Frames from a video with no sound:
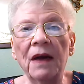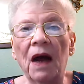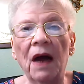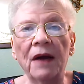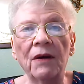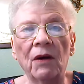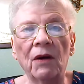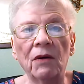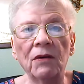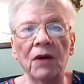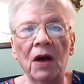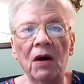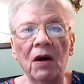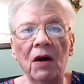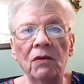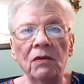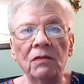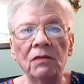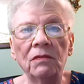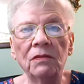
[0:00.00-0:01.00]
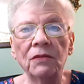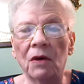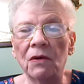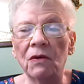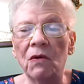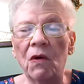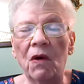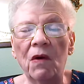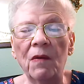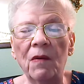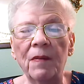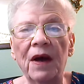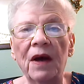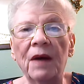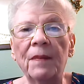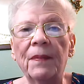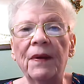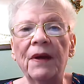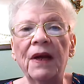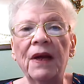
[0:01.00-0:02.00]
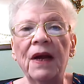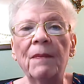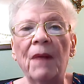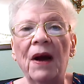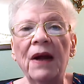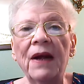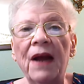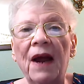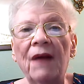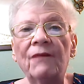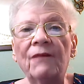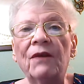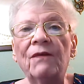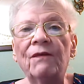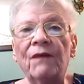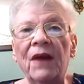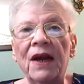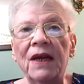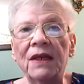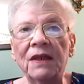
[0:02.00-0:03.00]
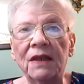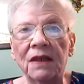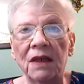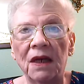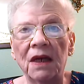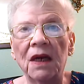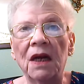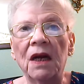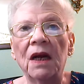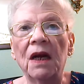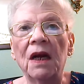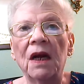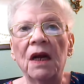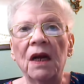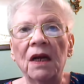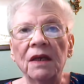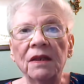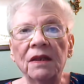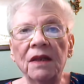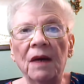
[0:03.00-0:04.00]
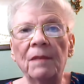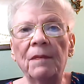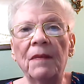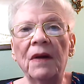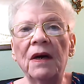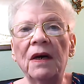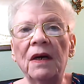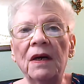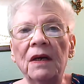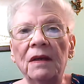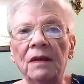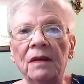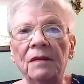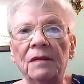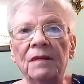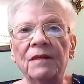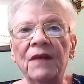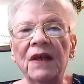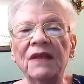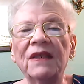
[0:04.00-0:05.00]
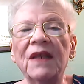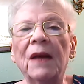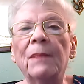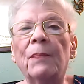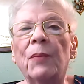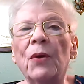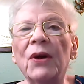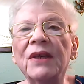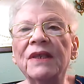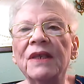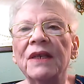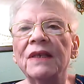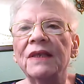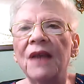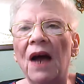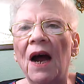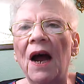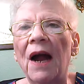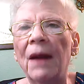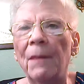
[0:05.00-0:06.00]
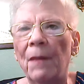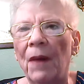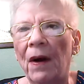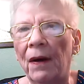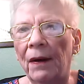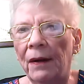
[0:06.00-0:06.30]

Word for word: I don't know, don't quote me on it, but he might have to face some, uh, they say prison time.